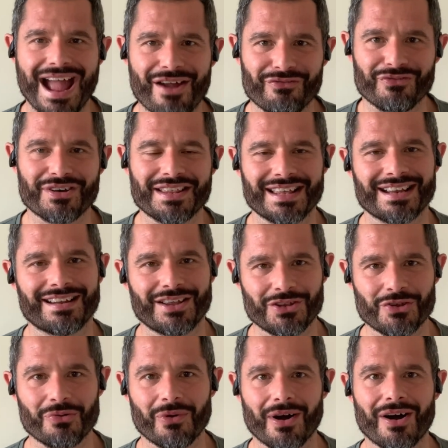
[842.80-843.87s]
everything that
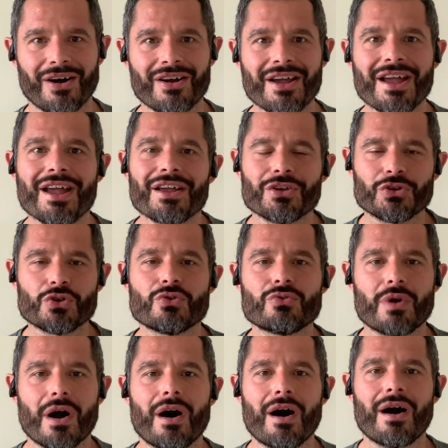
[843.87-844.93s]
you are. You
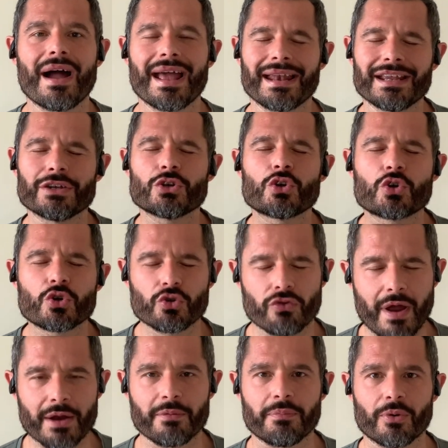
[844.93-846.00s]
are an
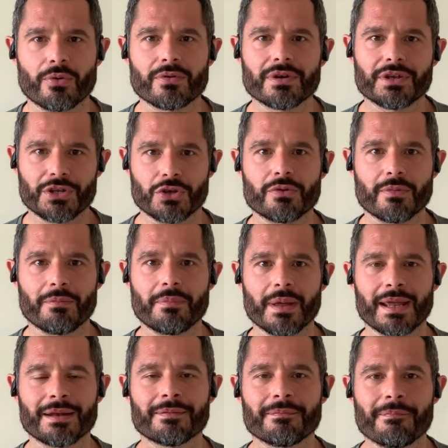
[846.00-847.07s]
incredible human being.
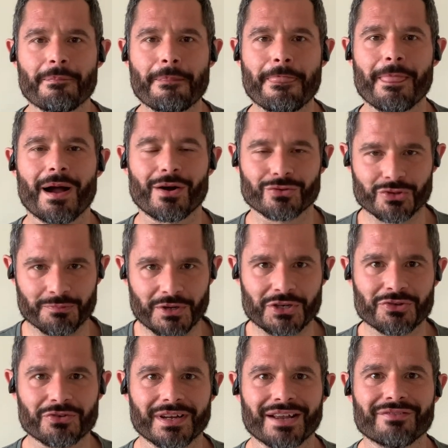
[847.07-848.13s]
I'll speak
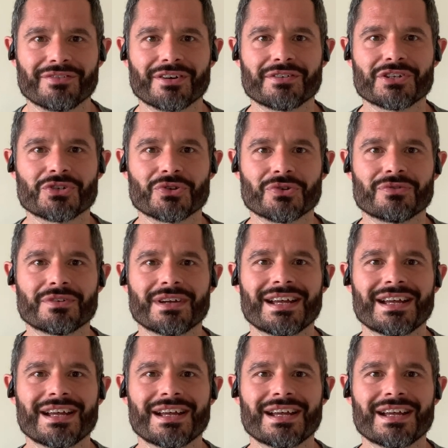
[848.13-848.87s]
to you again very soon.